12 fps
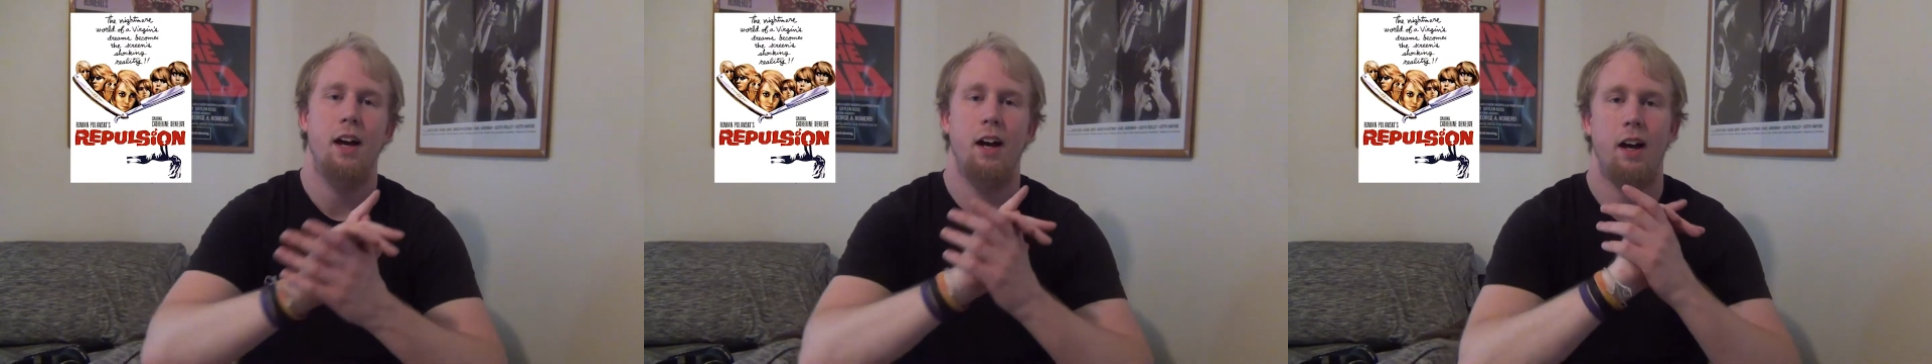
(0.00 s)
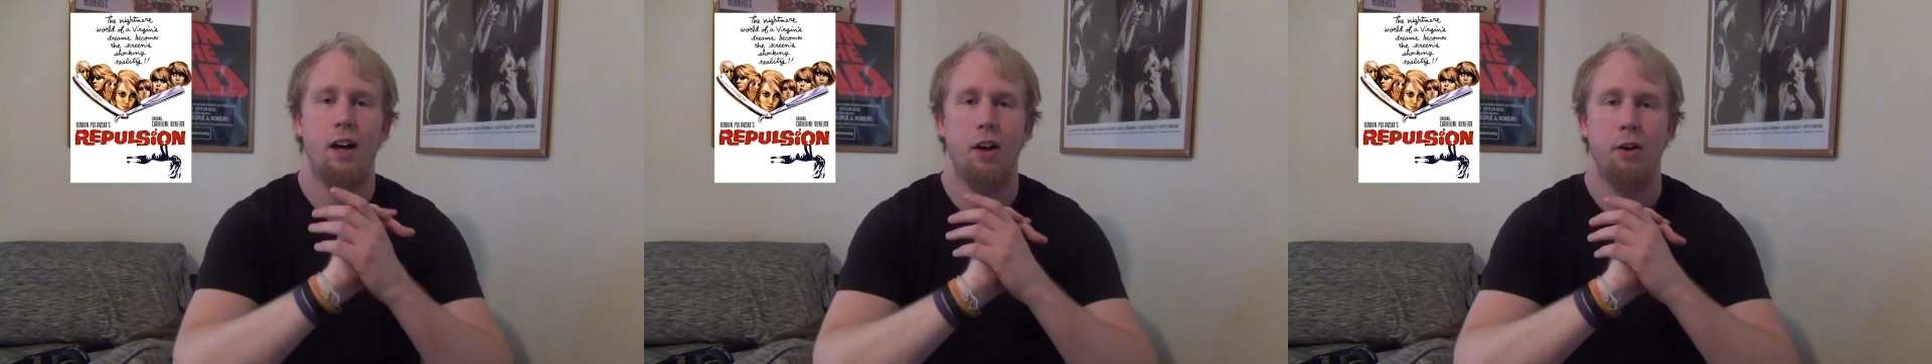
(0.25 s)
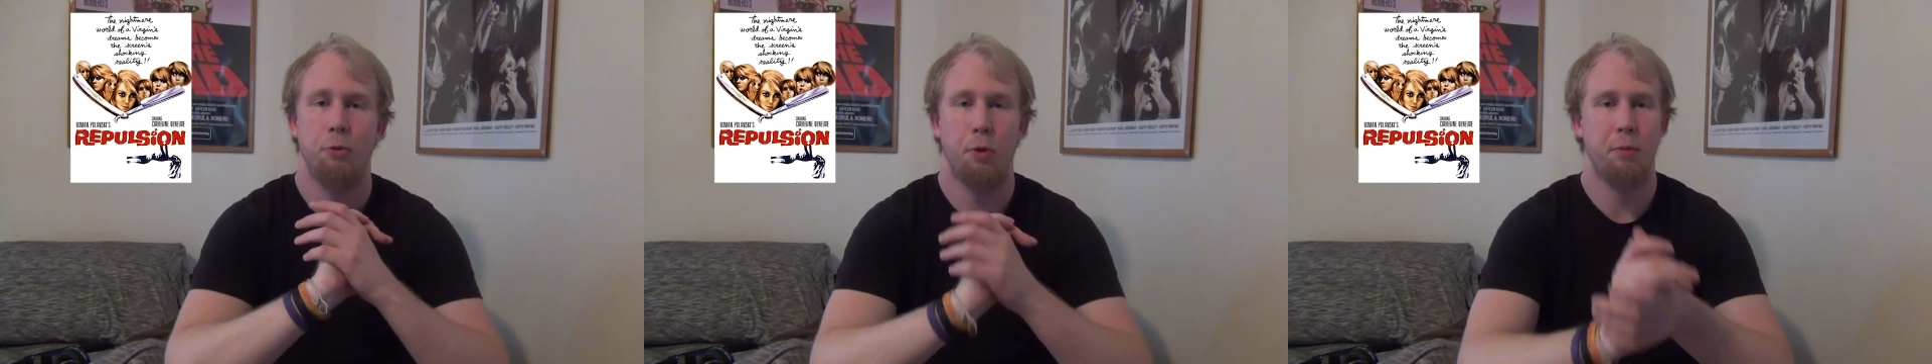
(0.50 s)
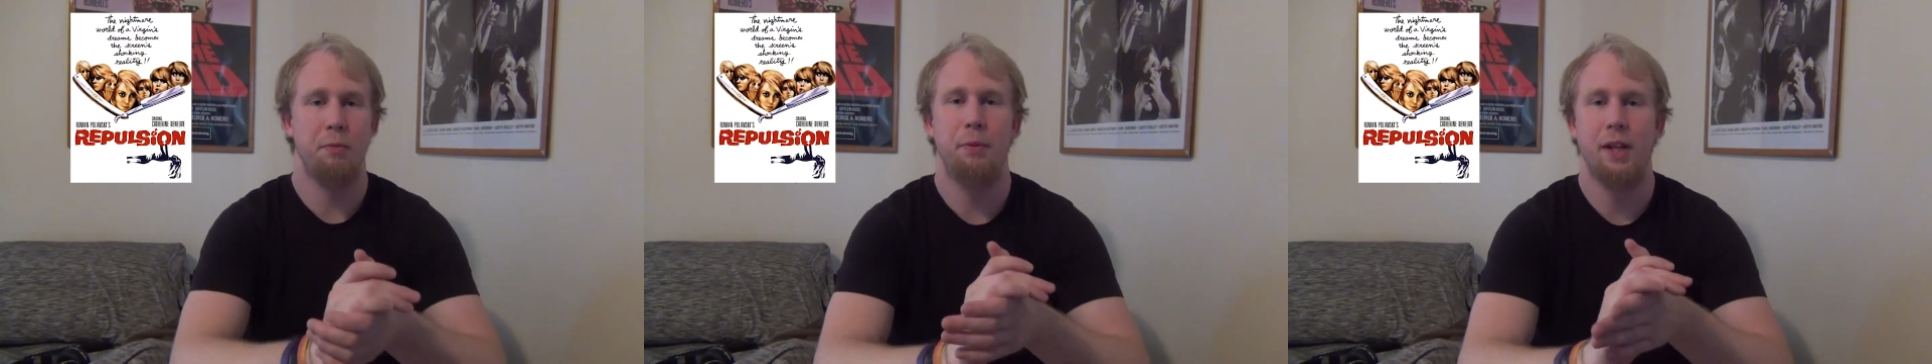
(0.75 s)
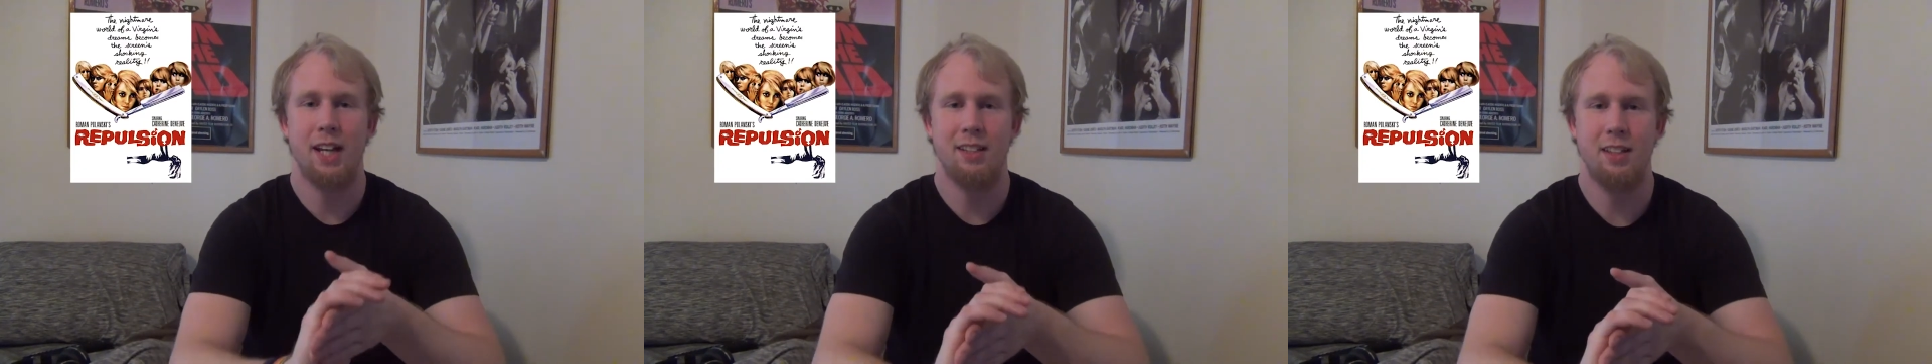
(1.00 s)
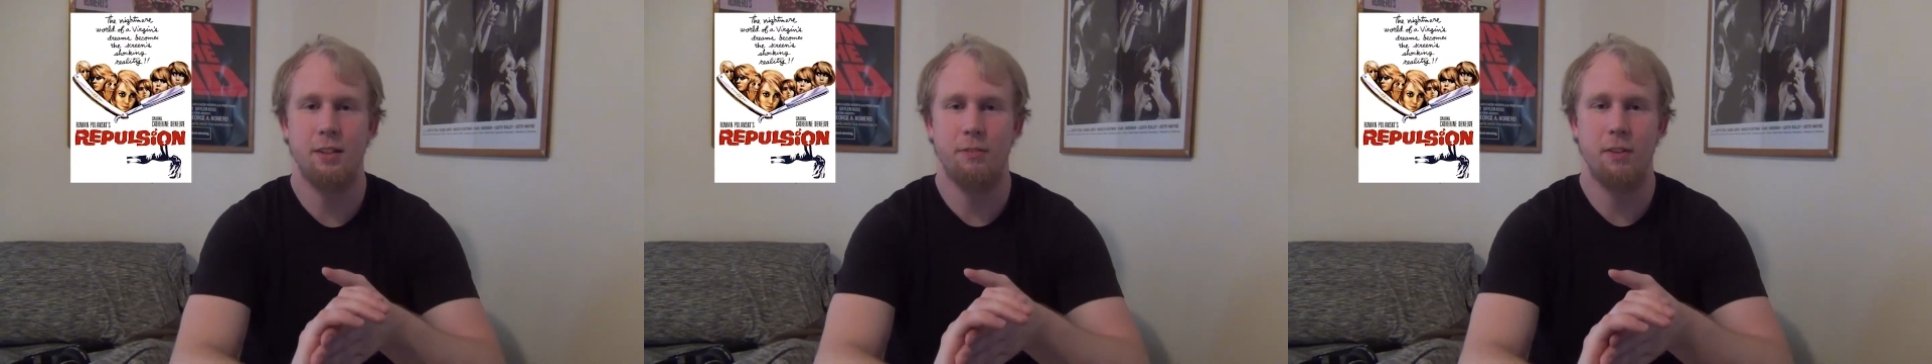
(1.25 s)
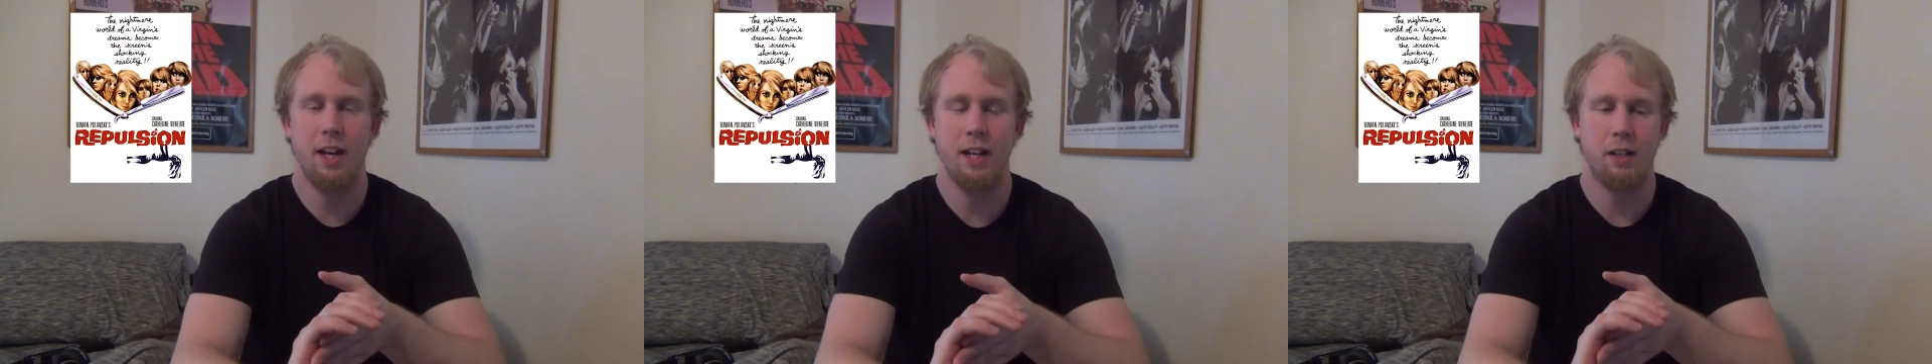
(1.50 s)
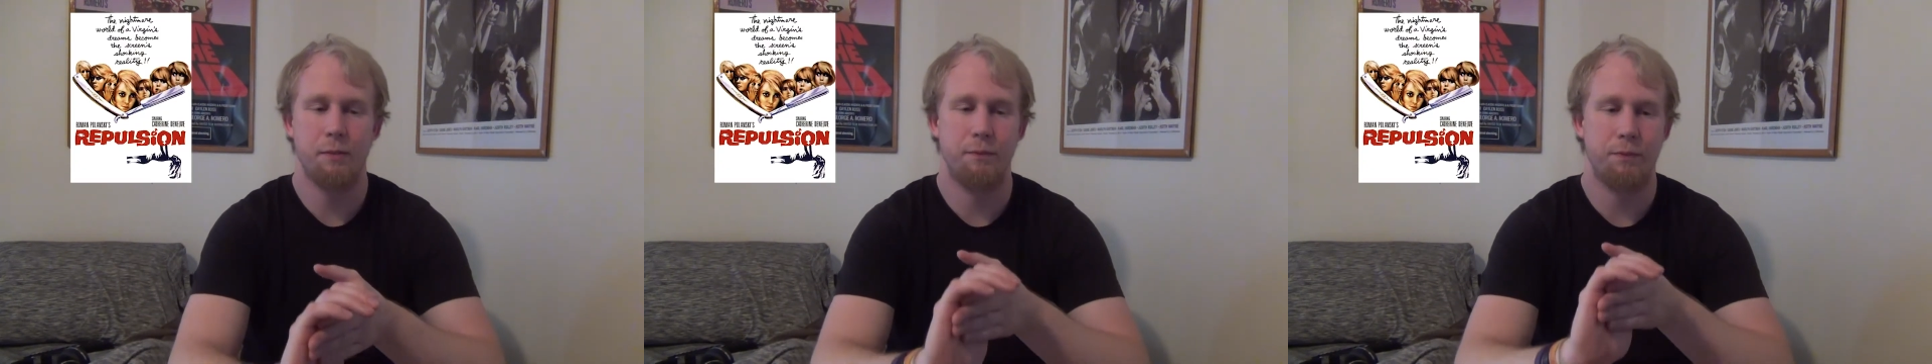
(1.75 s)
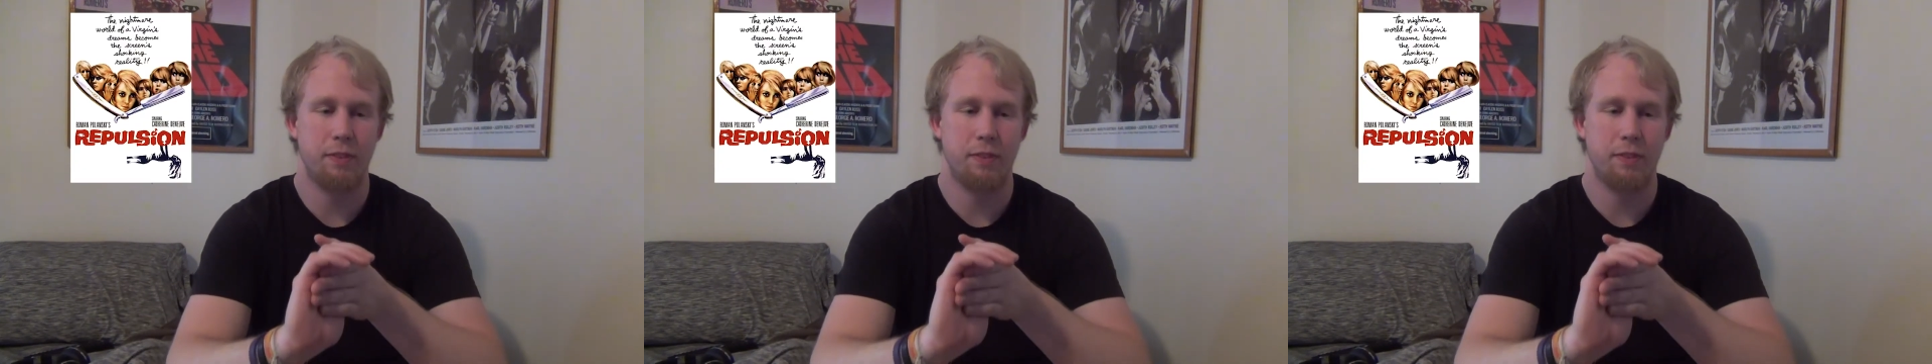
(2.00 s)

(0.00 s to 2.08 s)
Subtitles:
Roman Polanski flick.